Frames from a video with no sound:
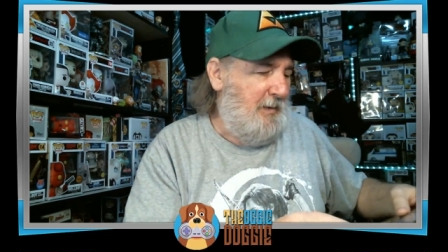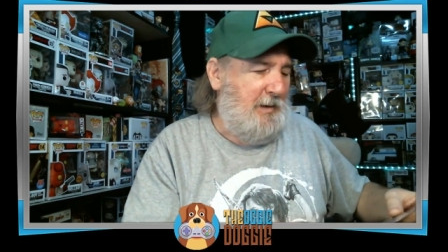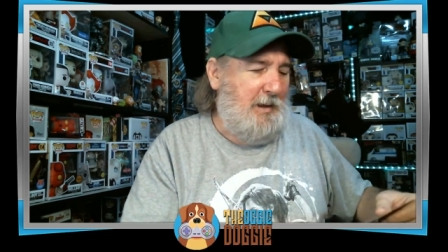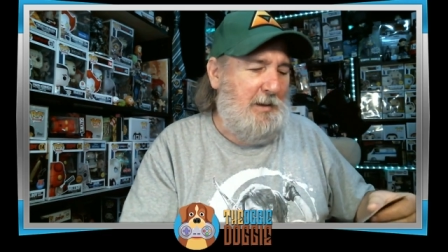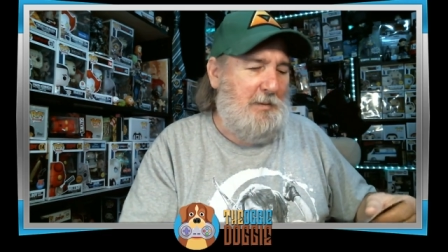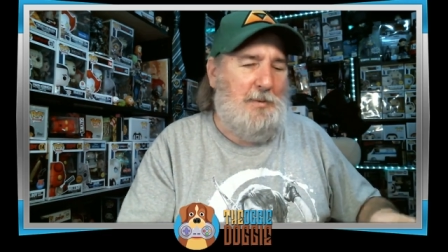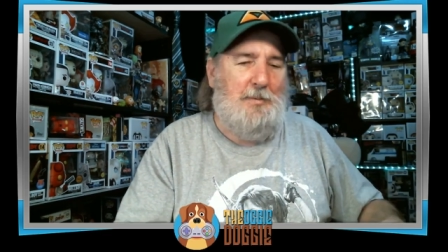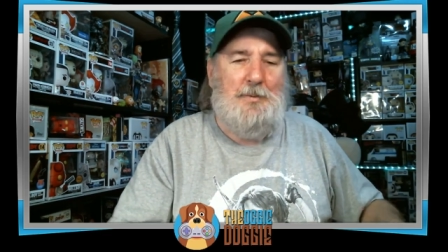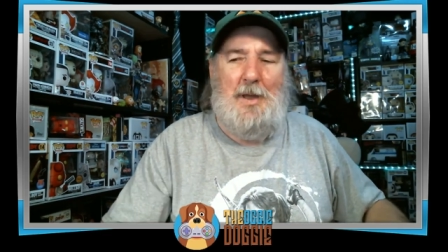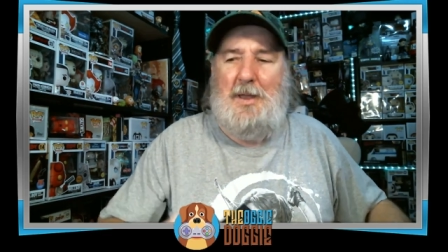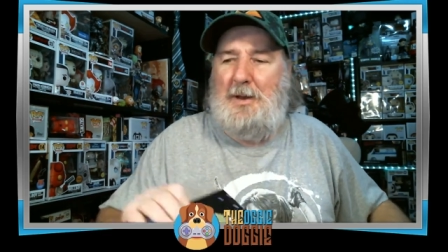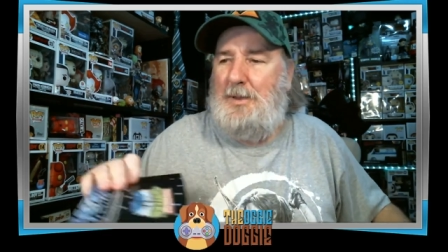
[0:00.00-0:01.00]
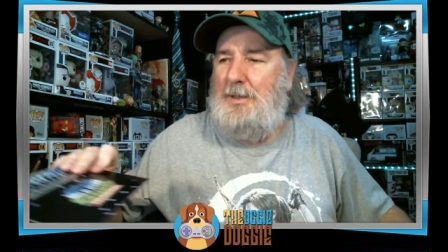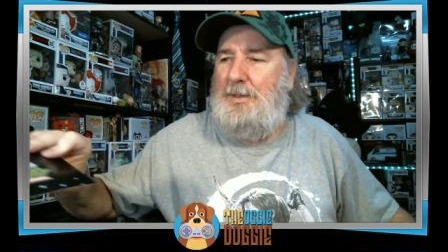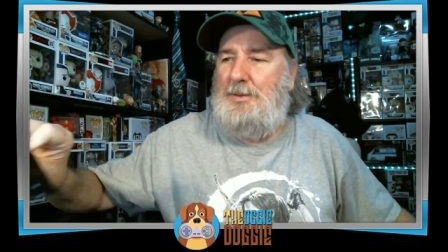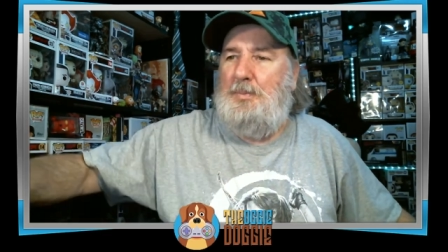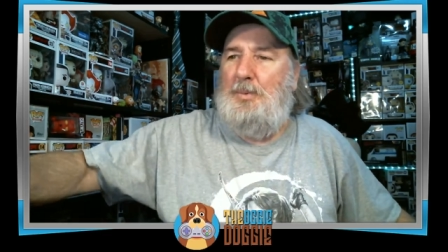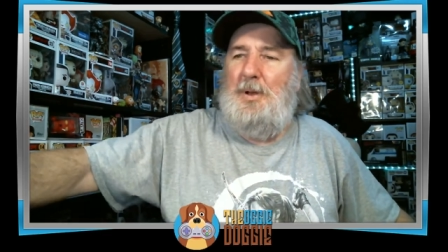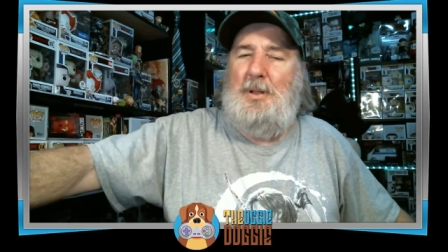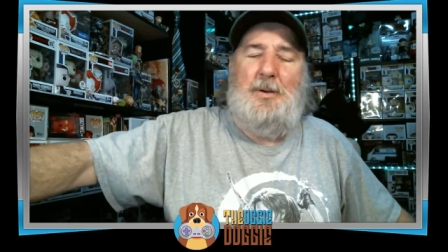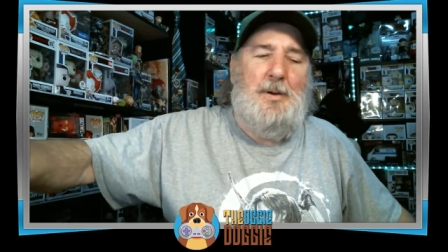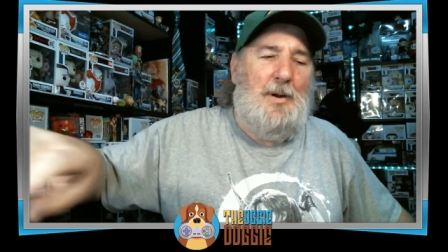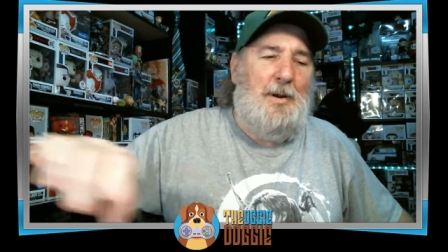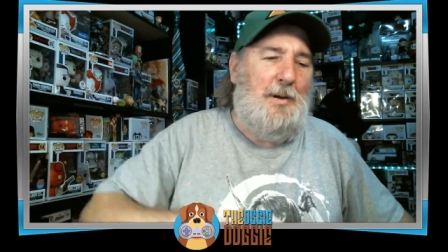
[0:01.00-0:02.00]
Okay, we've got a spoiler
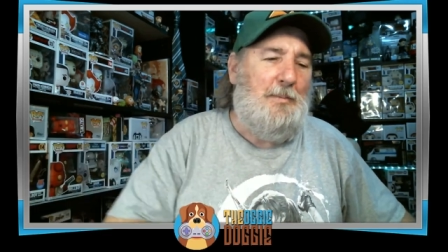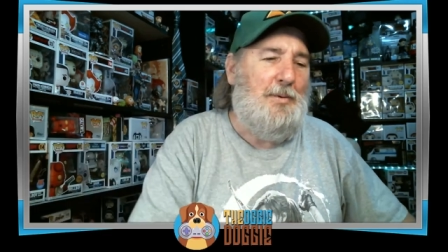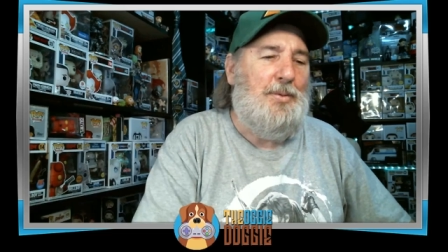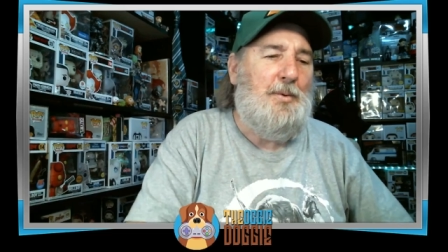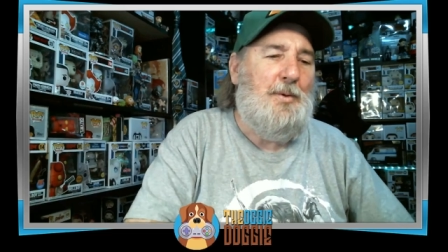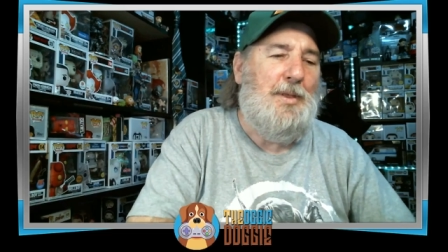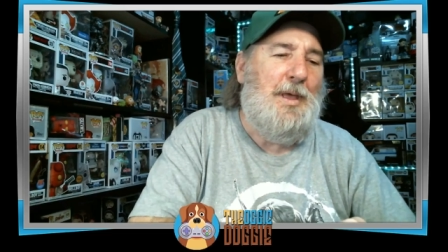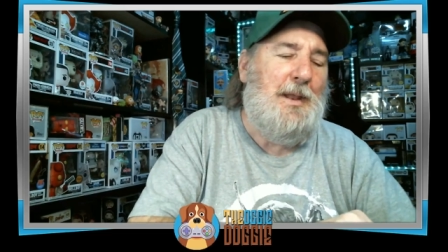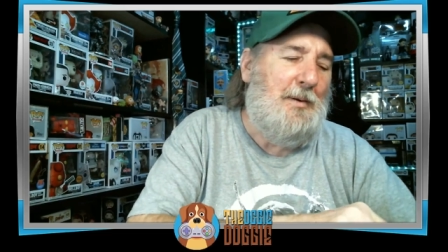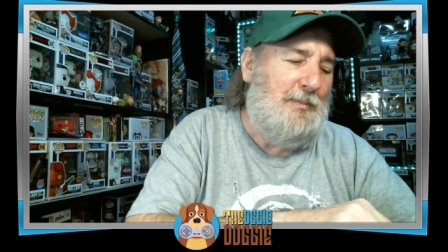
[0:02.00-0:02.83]
card. We'll throw that